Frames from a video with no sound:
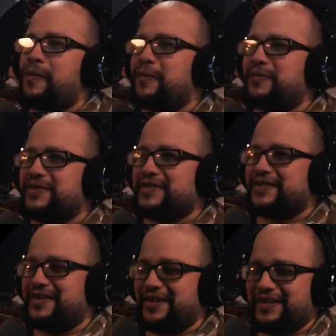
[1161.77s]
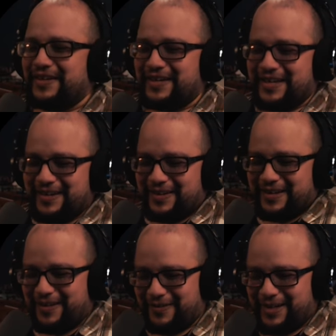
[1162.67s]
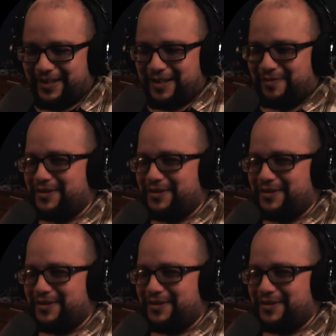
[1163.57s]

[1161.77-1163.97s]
Which is, again, kind of why I like